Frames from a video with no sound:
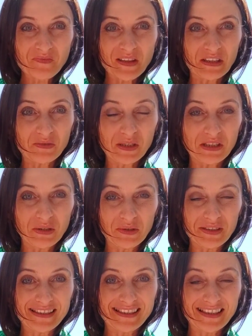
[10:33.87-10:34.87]
and we
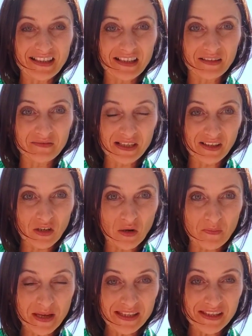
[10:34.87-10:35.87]
don't
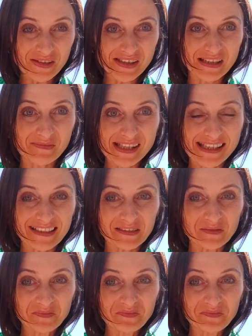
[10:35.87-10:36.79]
commit to something,